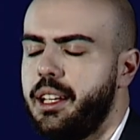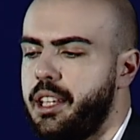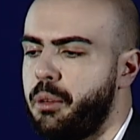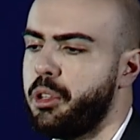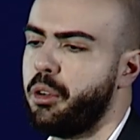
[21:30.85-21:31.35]

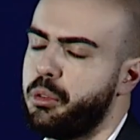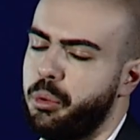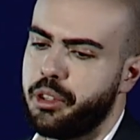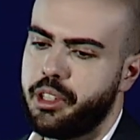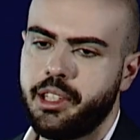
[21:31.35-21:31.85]
that we don't
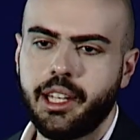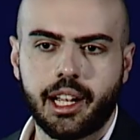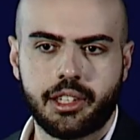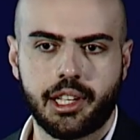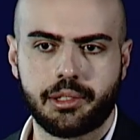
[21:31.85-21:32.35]
want the
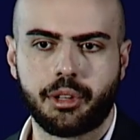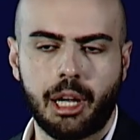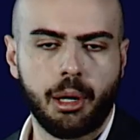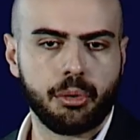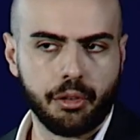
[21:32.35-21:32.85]
Act just to
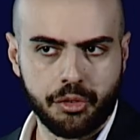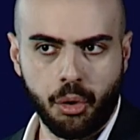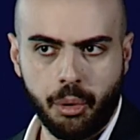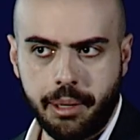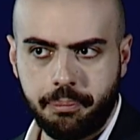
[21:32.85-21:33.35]
come out of
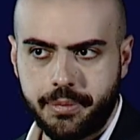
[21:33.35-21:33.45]
nowhere.